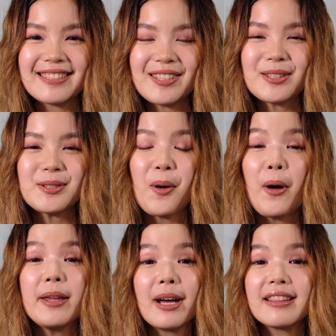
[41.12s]
So
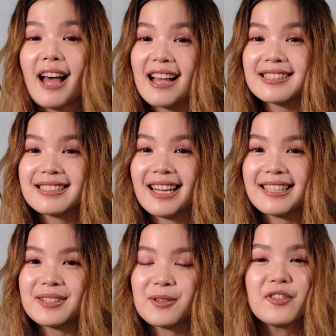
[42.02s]
in my last
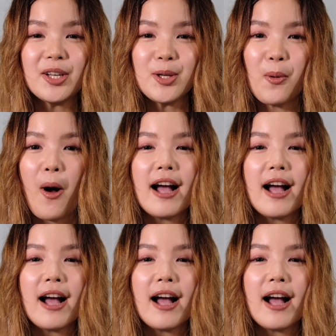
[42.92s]
Dyson video,